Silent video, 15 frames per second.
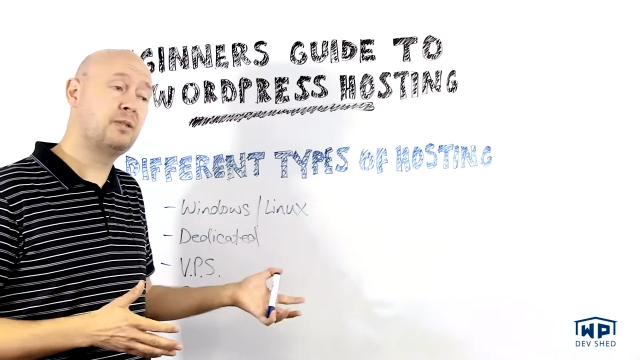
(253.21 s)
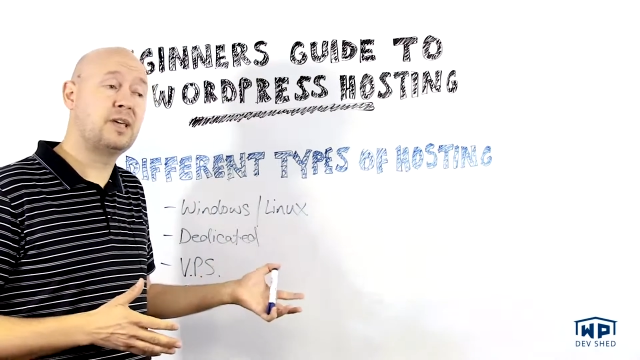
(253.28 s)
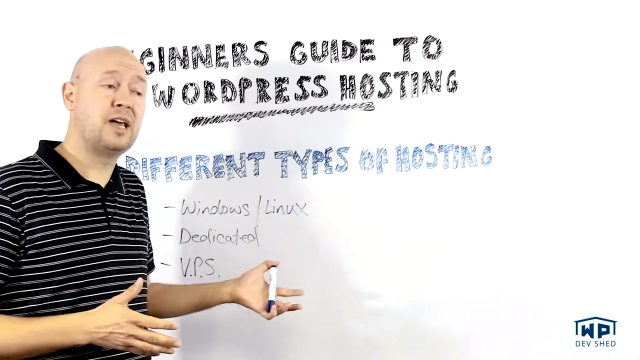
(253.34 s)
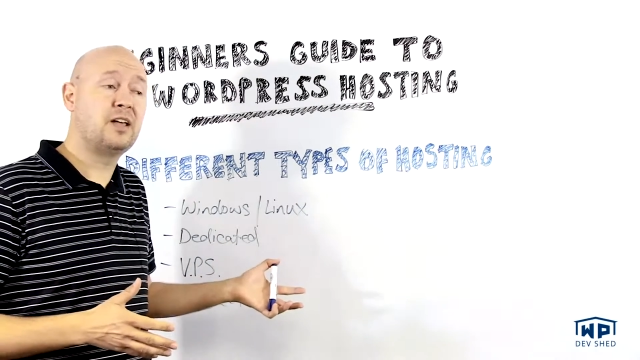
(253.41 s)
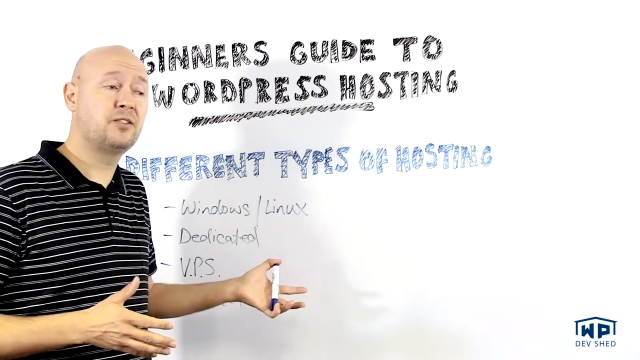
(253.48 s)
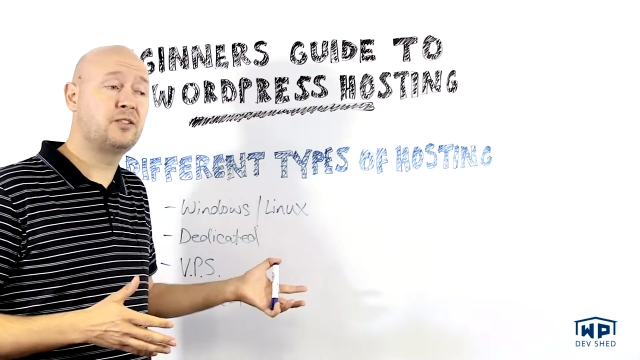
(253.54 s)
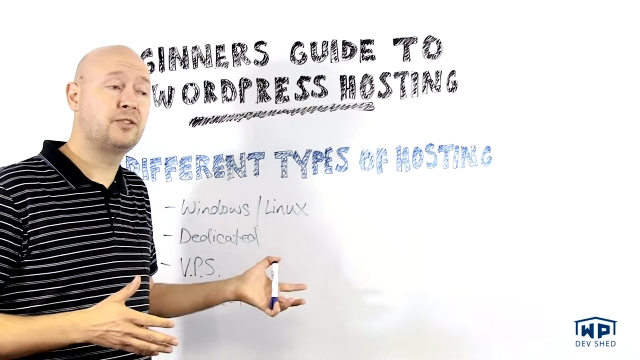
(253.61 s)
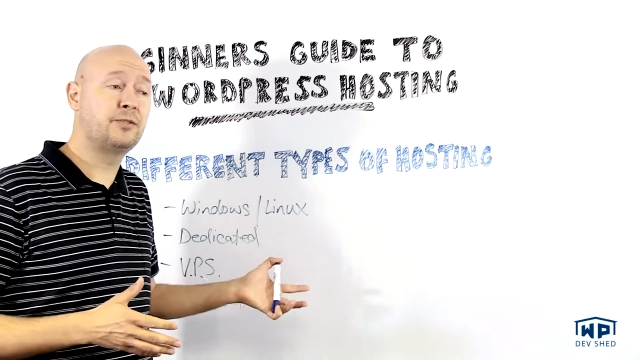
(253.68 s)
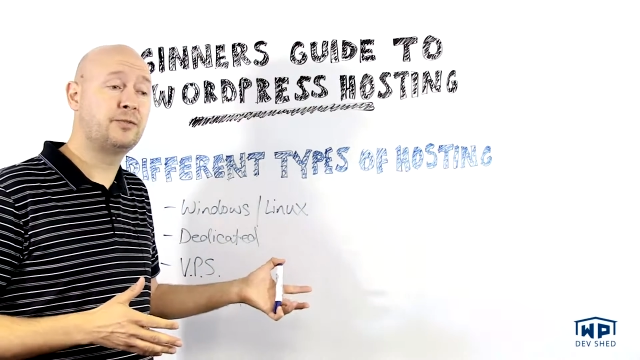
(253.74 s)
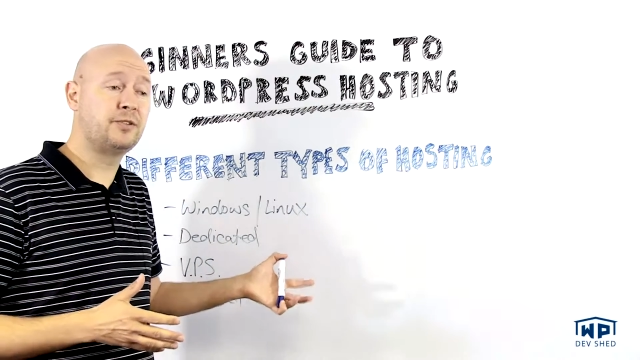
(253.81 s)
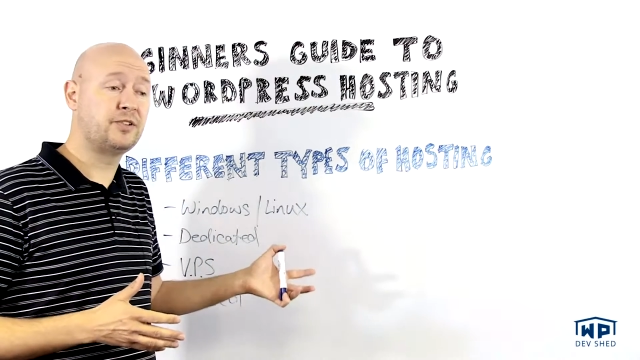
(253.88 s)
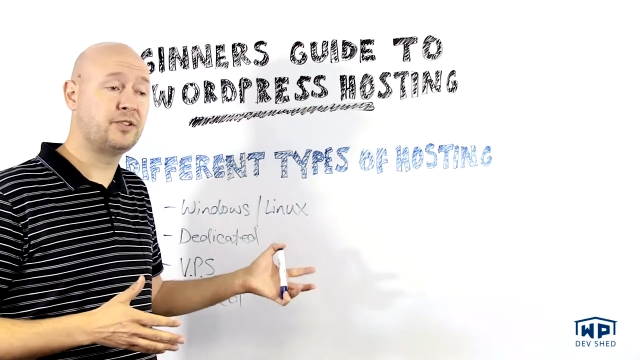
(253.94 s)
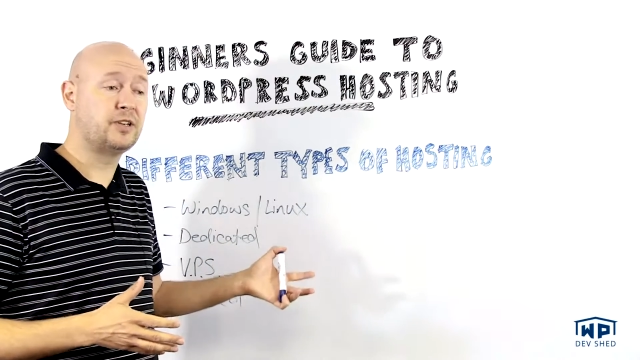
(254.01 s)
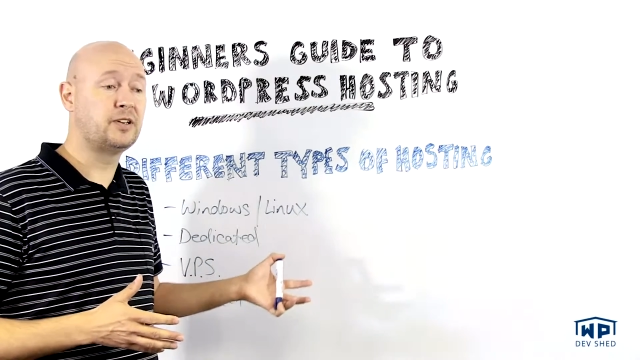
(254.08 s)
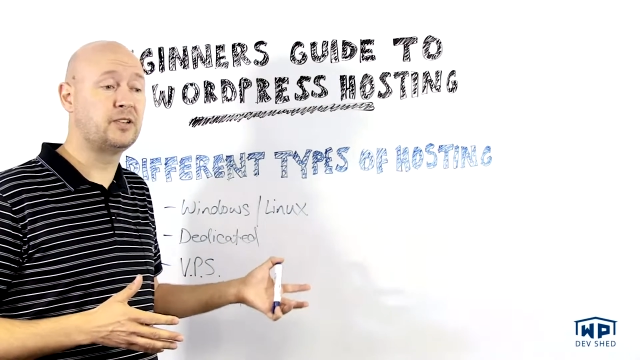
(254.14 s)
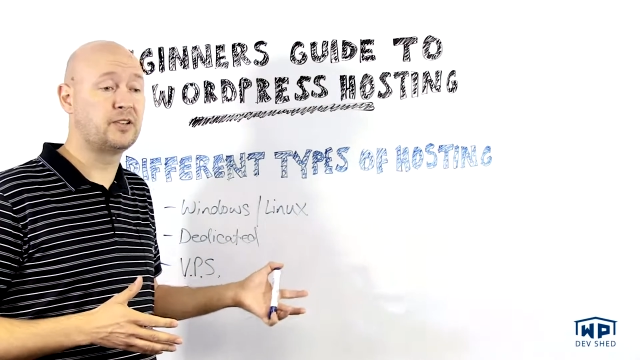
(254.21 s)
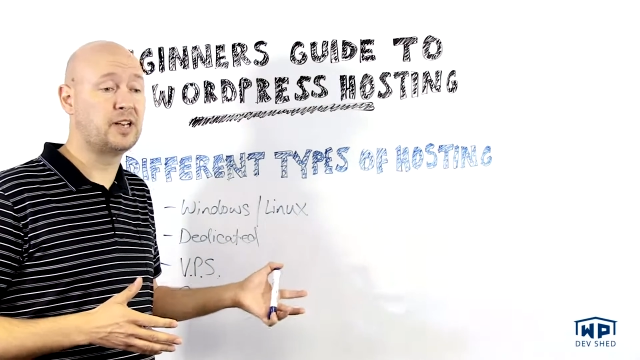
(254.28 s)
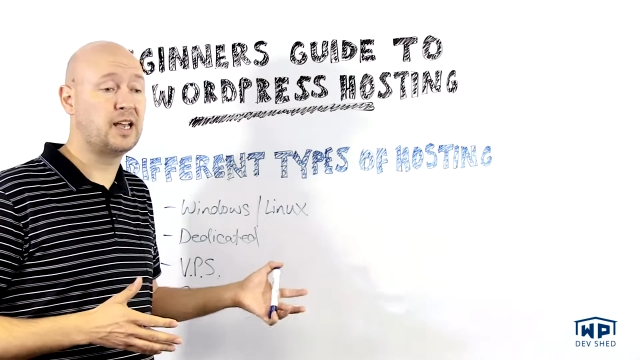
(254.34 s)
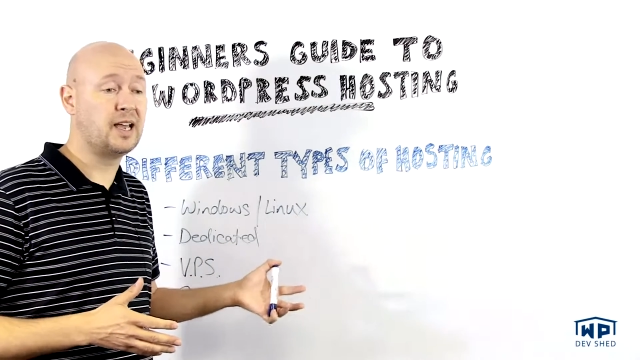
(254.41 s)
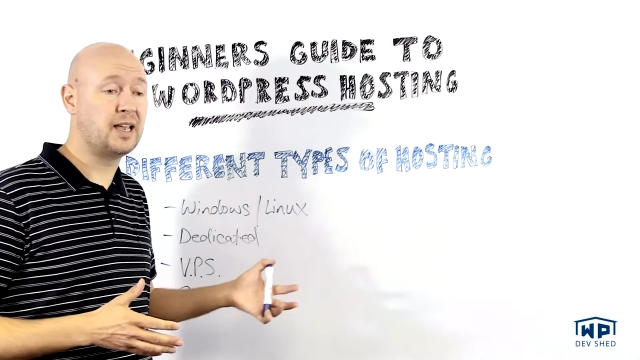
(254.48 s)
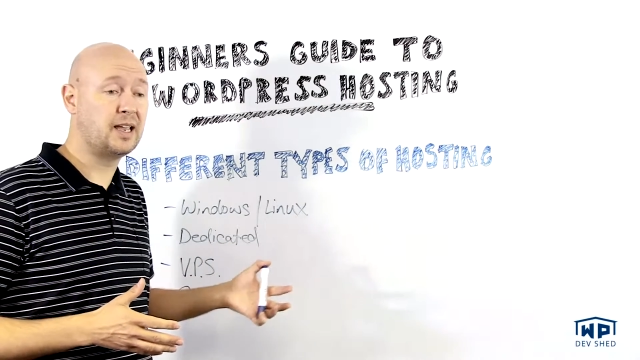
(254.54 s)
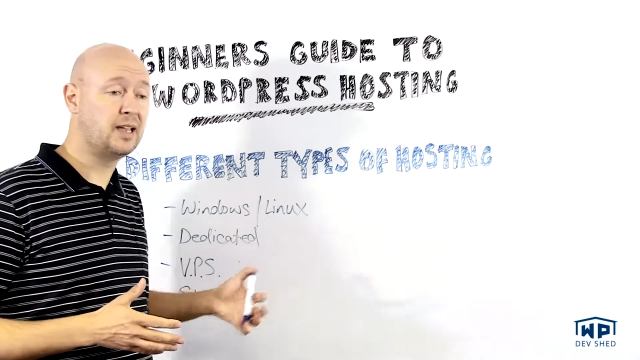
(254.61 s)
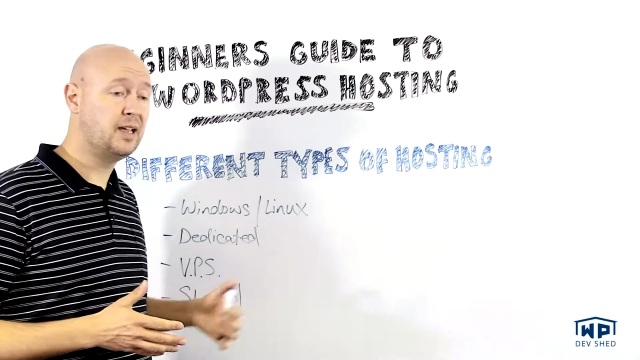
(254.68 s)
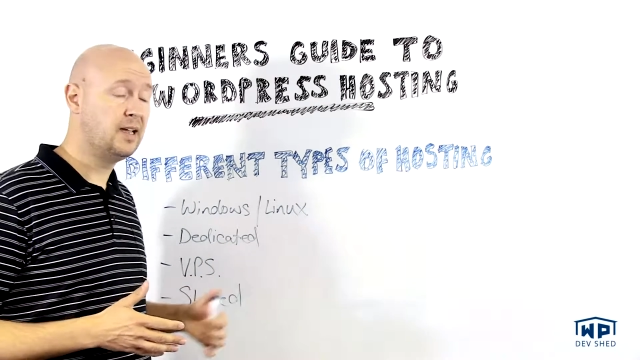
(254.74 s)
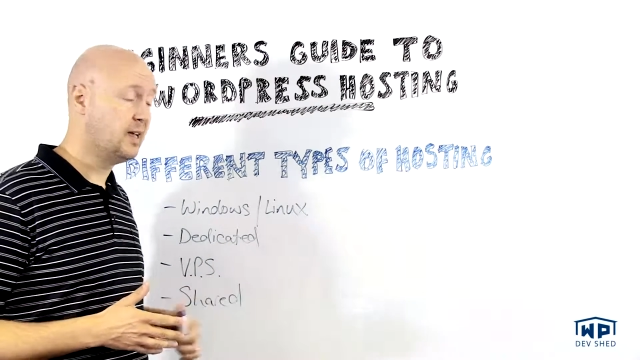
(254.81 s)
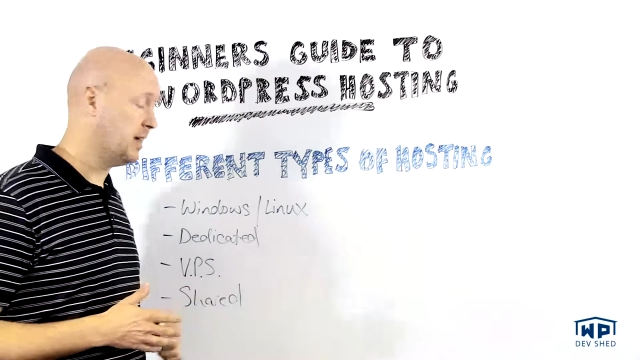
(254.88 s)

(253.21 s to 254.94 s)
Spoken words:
thousands of visitors a day,